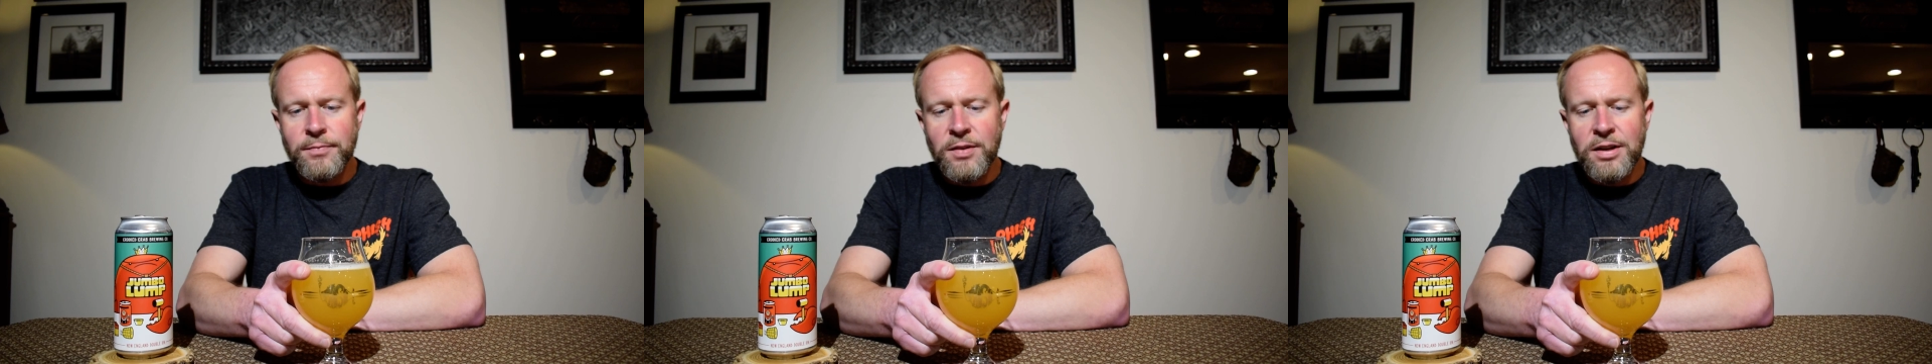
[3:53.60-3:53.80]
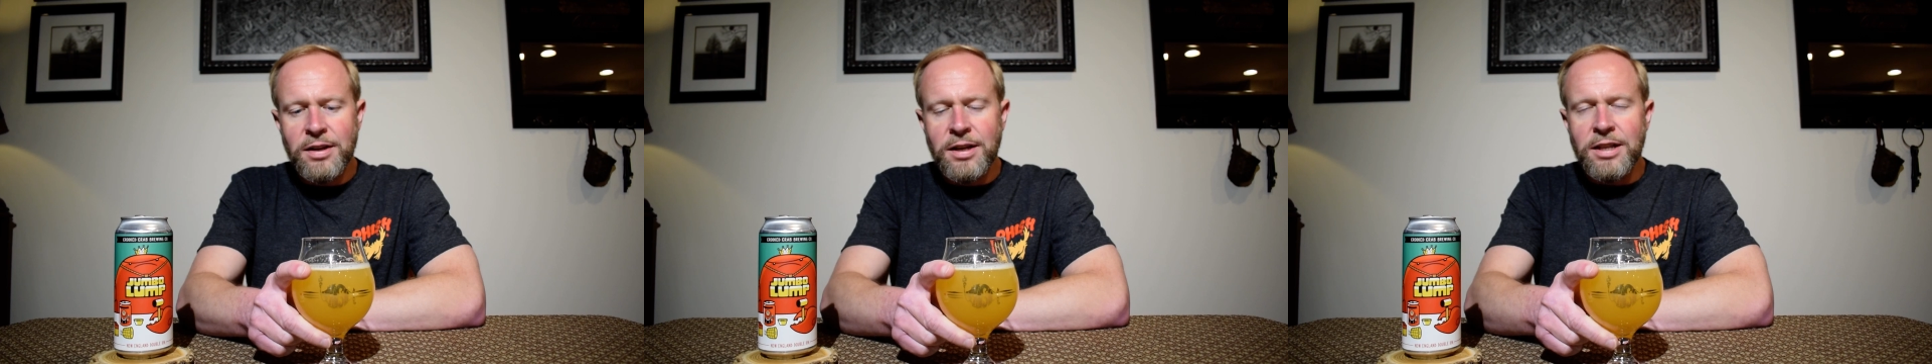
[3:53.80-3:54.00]

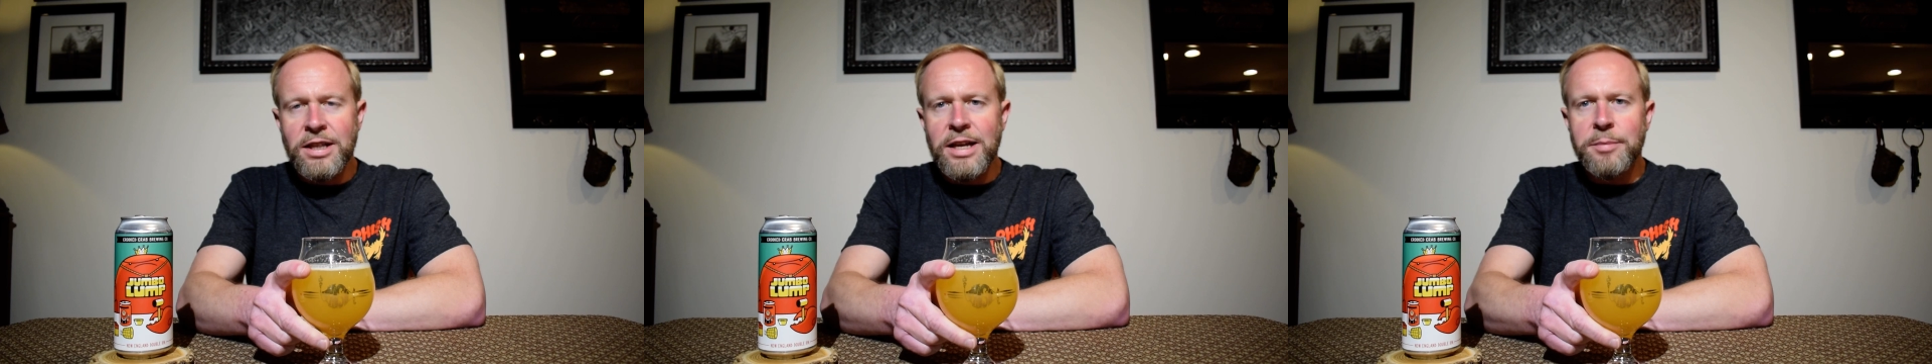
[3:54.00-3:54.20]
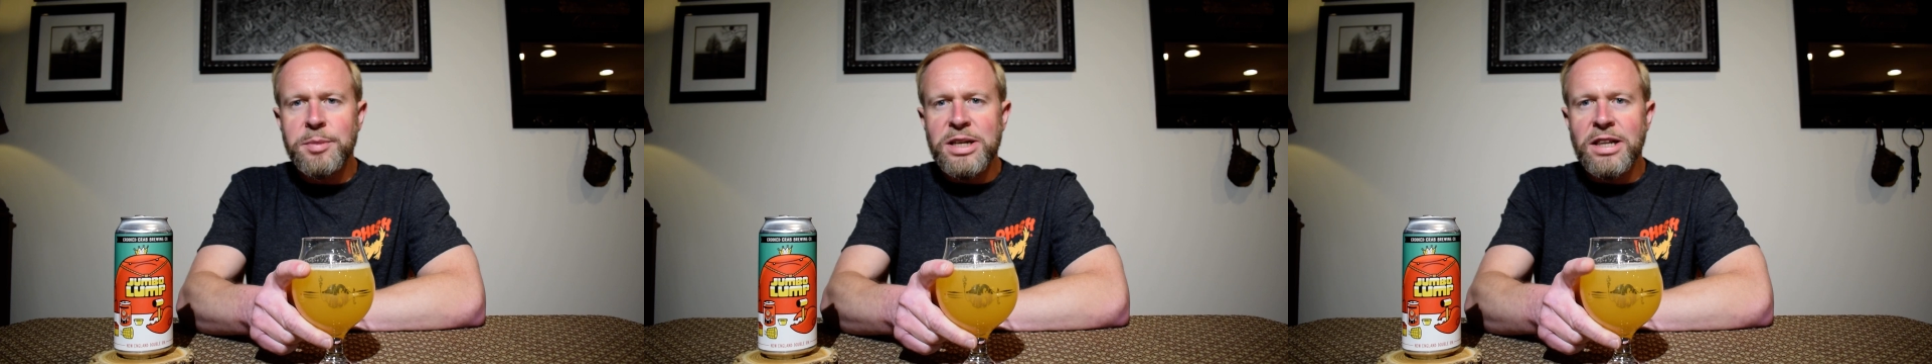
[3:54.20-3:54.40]

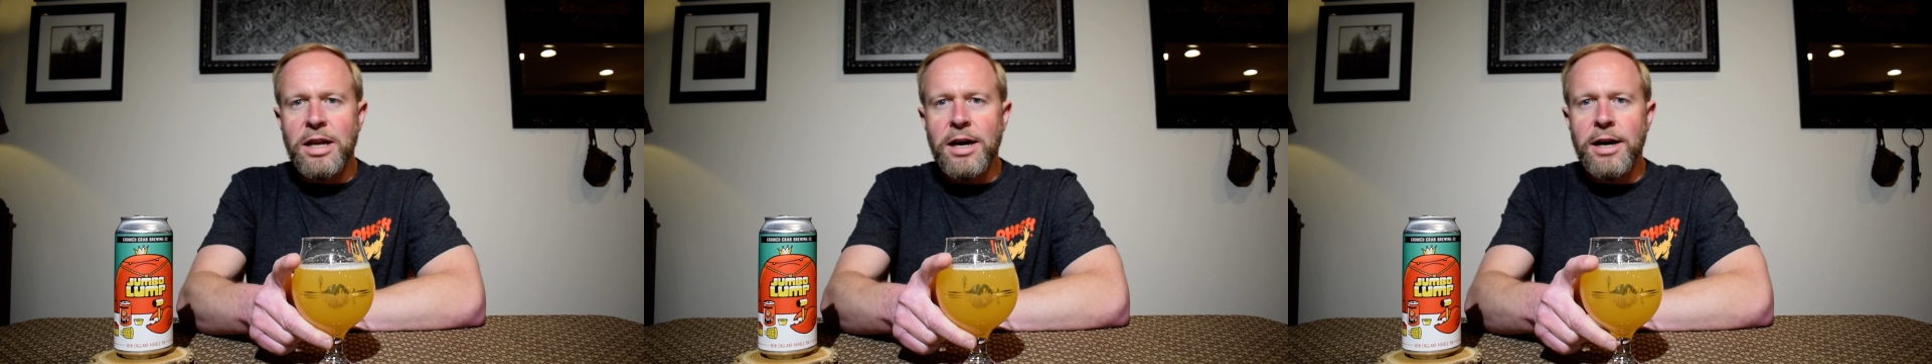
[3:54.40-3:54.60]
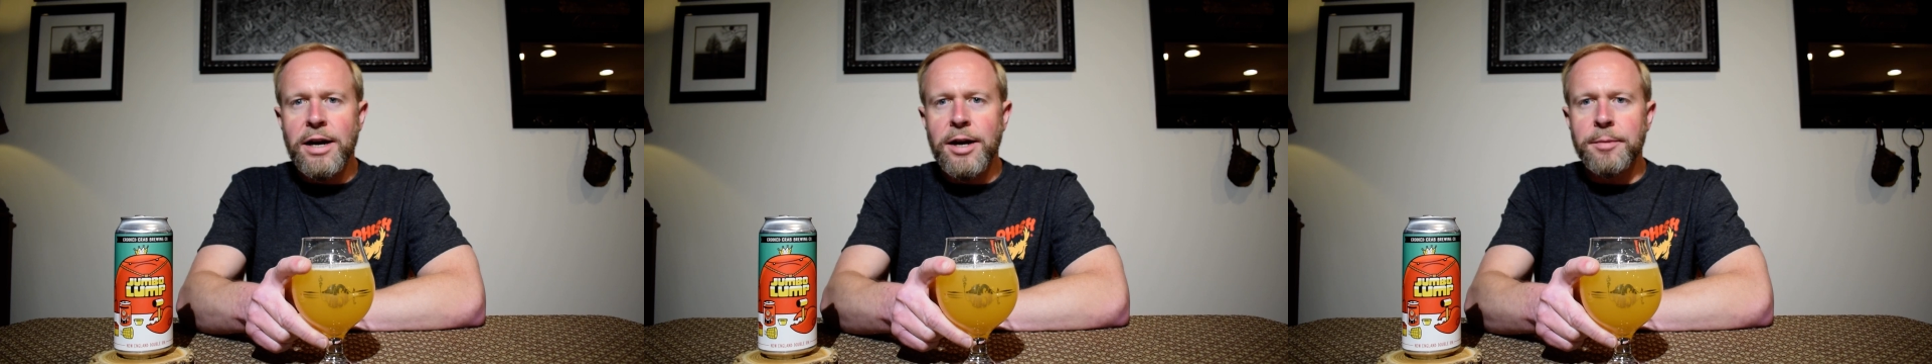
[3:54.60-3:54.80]
lemon
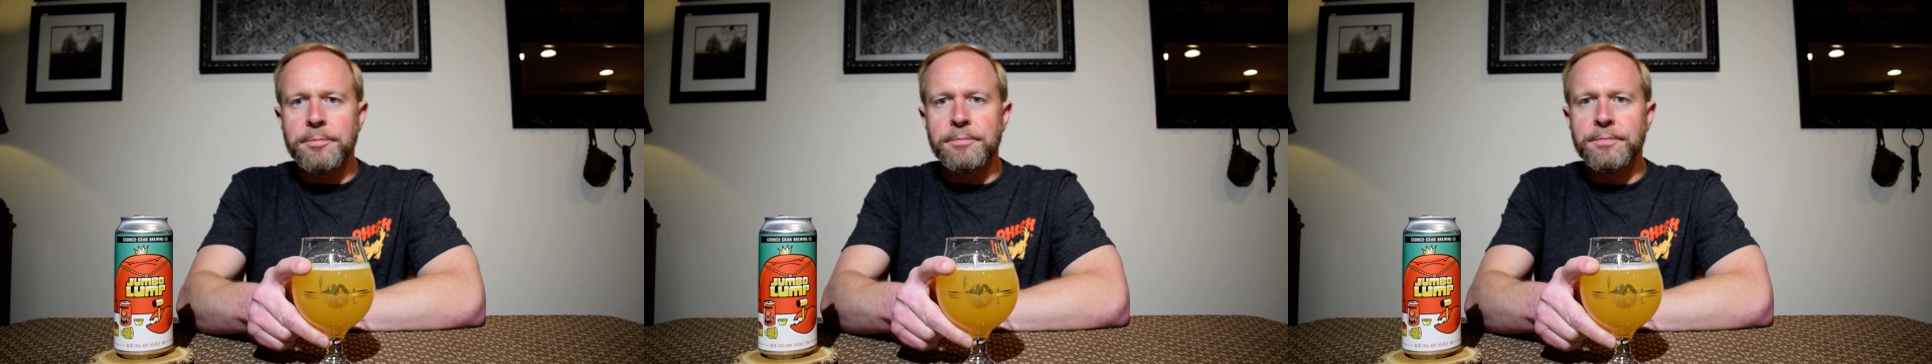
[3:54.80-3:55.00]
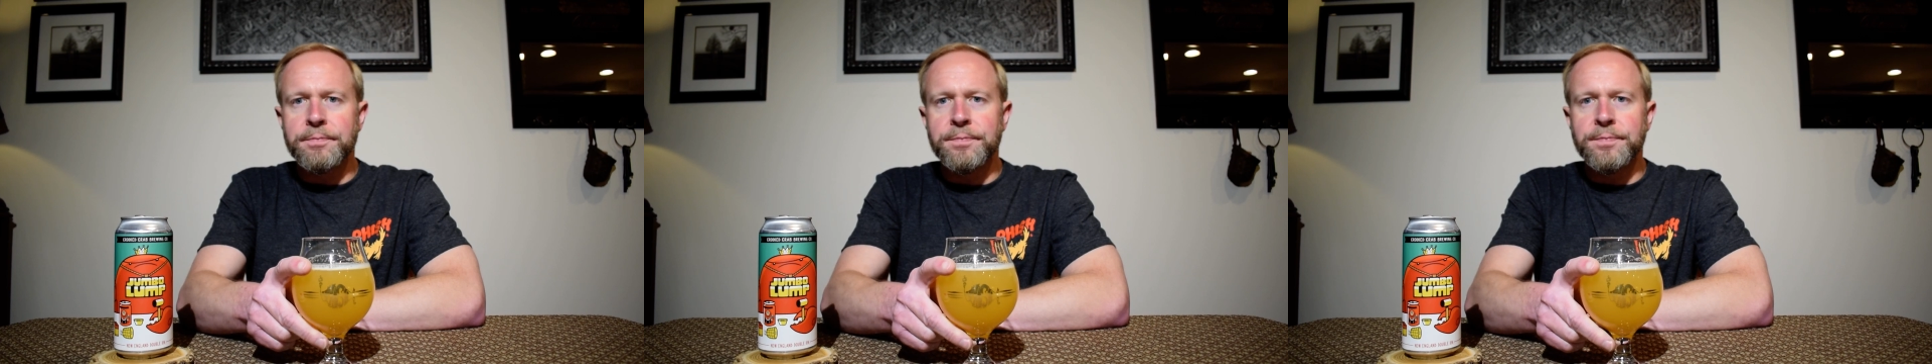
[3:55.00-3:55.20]

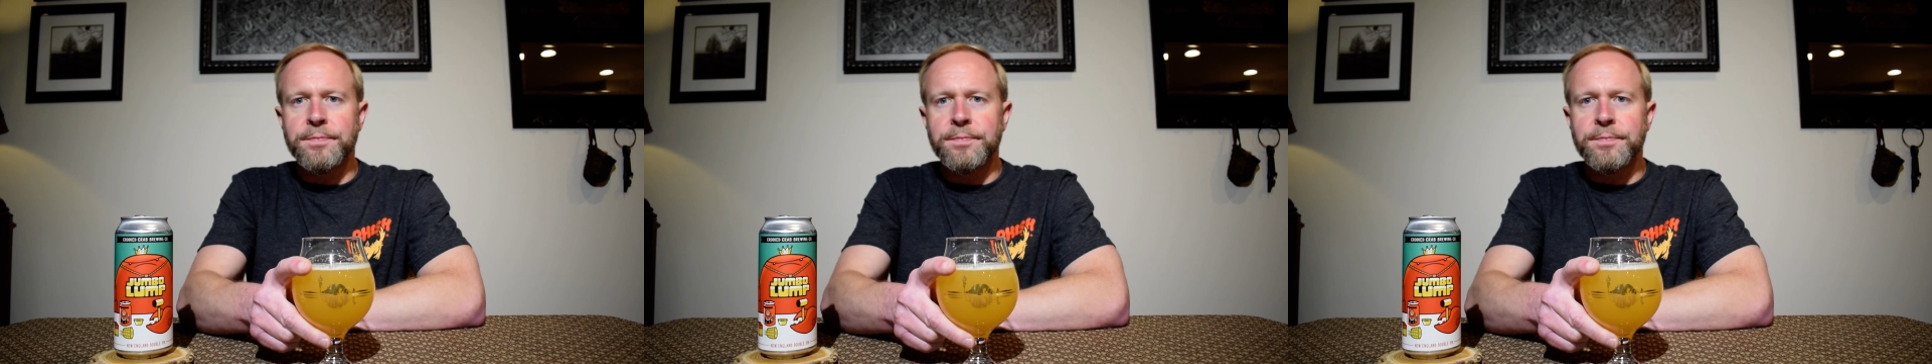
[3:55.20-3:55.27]
lime